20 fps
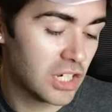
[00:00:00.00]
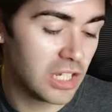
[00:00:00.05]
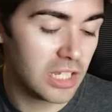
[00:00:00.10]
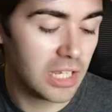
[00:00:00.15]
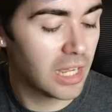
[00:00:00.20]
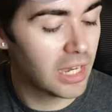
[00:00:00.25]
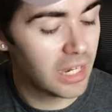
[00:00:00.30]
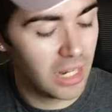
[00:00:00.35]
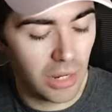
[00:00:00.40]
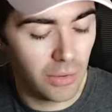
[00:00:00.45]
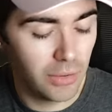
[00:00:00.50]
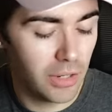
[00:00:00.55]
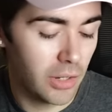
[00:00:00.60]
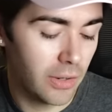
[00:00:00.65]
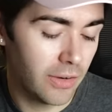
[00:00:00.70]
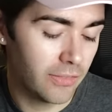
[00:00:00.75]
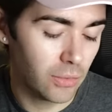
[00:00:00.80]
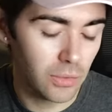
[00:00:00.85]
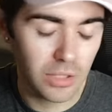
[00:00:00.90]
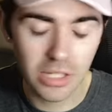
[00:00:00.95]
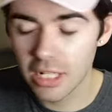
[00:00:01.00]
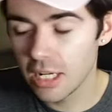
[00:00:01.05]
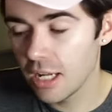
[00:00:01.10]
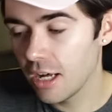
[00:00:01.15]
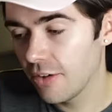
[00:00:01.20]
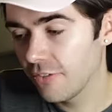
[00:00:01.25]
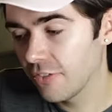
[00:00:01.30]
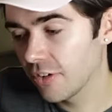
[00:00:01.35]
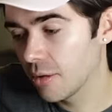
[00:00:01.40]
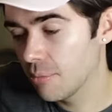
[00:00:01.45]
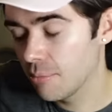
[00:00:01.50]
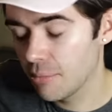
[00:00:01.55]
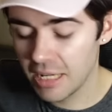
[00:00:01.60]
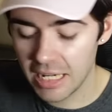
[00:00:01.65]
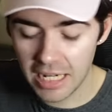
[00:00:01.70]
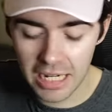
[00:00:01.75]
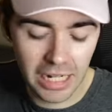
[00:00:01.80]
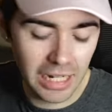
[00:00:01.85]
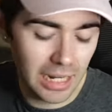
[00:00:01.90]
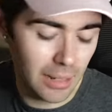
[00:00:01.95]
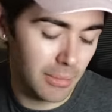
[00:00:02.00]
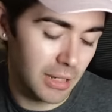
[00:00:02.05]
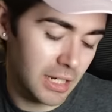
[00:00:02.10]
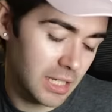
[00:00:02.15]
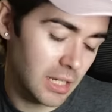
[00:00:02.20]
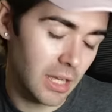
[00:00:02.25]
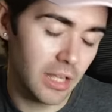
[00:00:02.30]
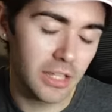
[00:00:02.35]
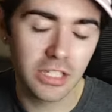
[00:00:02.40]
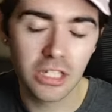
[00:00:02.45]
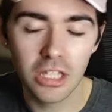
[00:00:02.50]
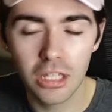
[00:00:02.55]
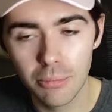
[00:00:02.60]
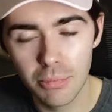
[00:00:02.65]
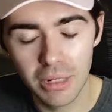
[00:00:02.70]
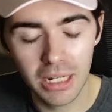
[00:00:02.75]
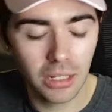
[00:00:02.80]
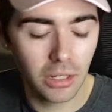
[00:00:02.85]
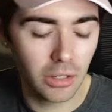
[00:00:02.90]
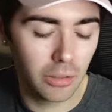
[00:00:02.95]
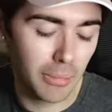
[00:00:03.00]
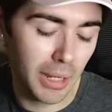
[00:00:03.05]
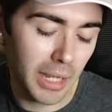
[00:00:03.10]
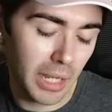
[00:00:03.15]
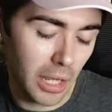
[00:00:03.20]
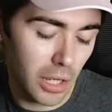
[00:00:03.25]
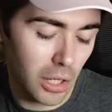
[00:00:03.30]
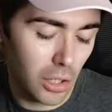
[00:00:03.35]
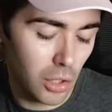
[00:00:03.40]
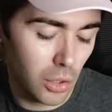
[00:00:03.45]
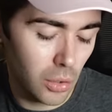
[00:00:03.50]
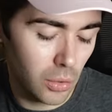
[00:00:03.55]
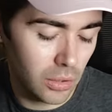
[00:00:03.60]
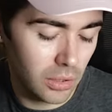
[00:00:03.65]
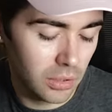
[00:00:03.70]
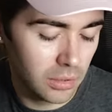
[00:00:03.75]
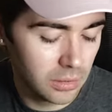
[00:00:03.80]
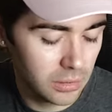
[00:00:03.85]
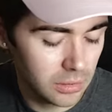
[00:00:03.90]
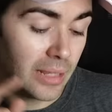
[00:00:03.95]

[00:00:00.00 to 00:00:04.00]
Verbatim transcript: She's like, oh no, everyone's laughing at me. Let me dance in the middle on my own.